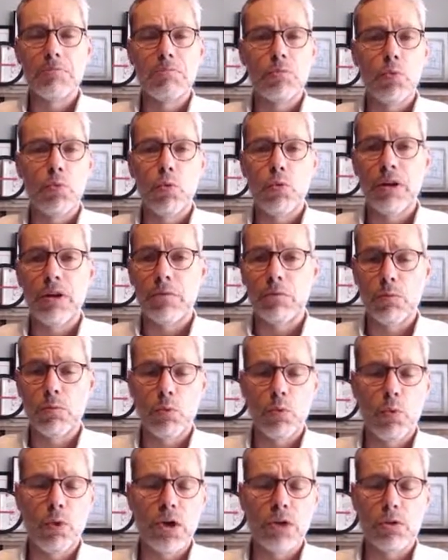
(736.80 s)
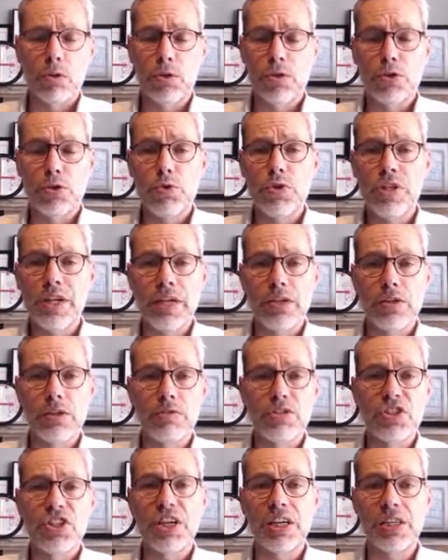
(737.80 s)
1 or 2 days
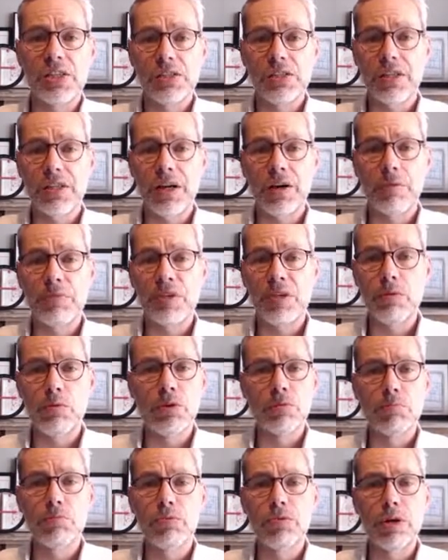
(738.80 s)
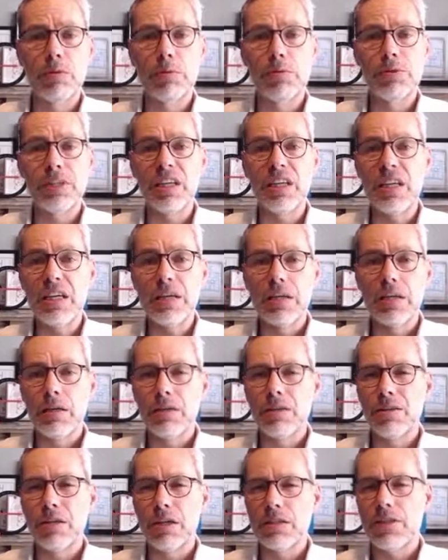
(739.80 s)
of change therapy will probably
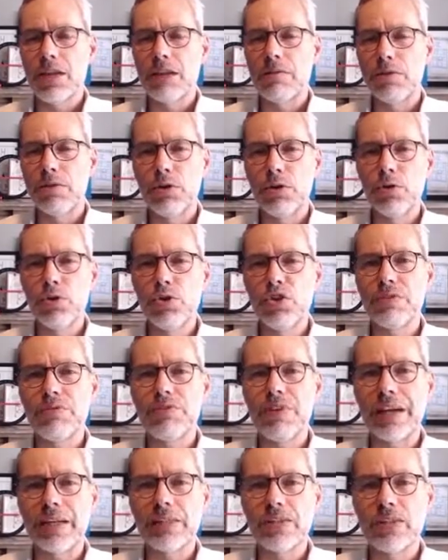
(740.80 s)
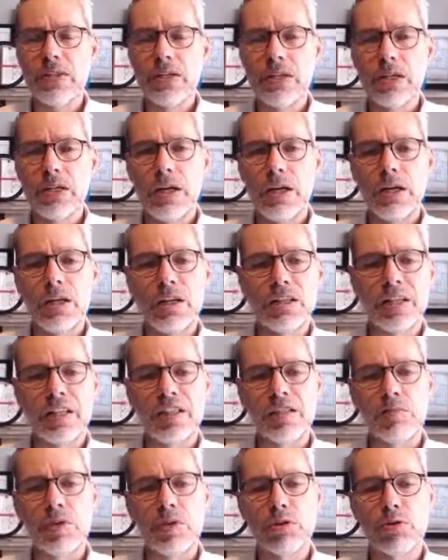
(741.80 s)
not have a huge effect on
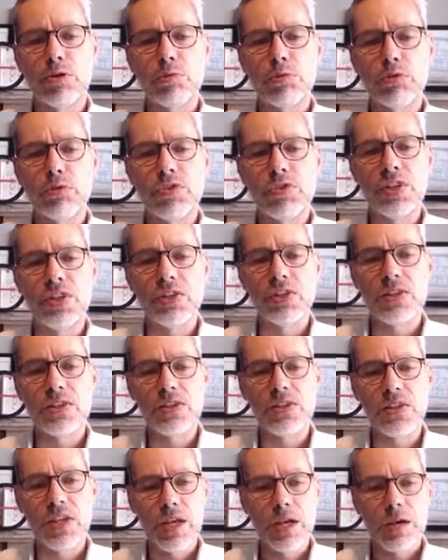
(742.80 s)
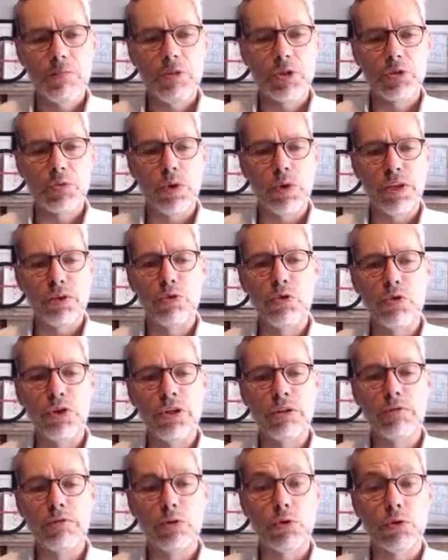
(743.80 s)
antimicrobial resistance. But when you're
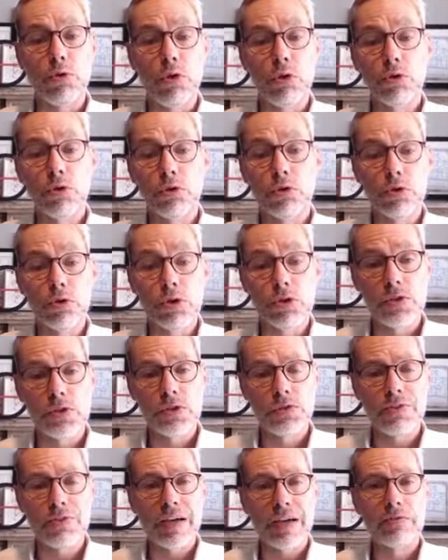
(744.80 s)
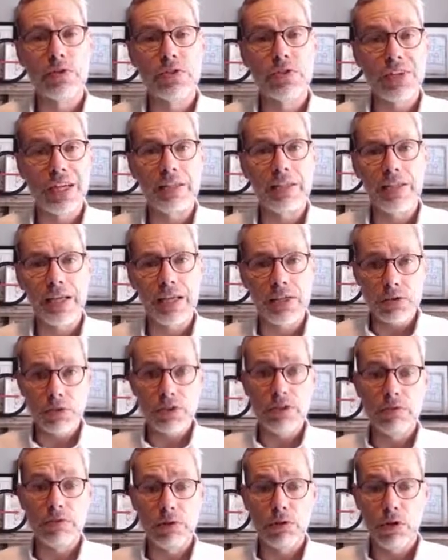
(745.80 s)
going for long courses, 5 to 10 days or
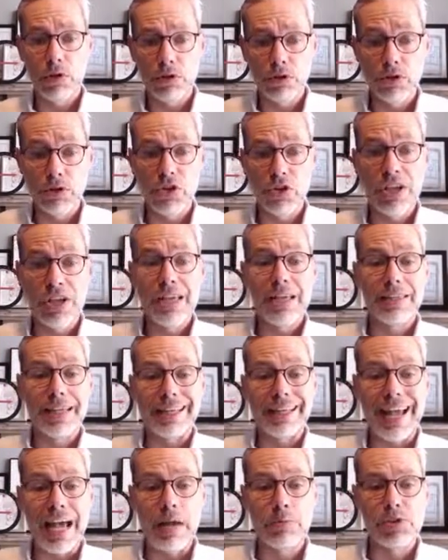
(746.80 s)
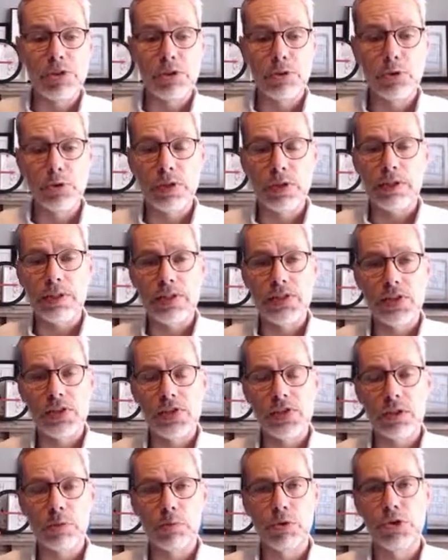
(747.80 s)
even longer, then absolutely this is
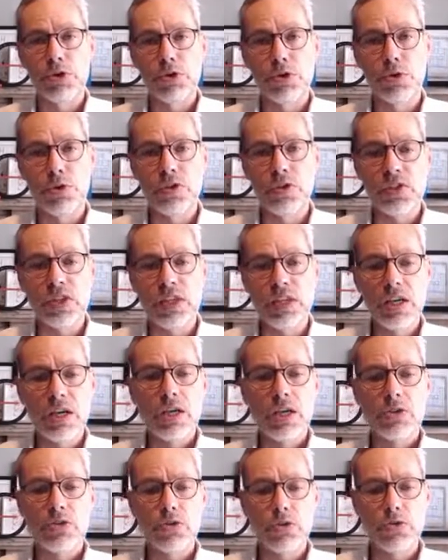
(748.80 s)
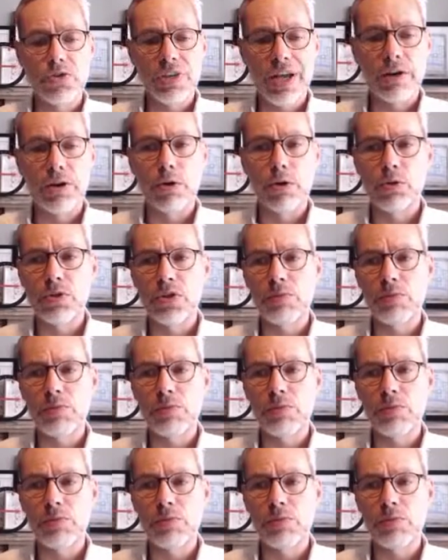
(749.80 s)
an opportunity to narrow the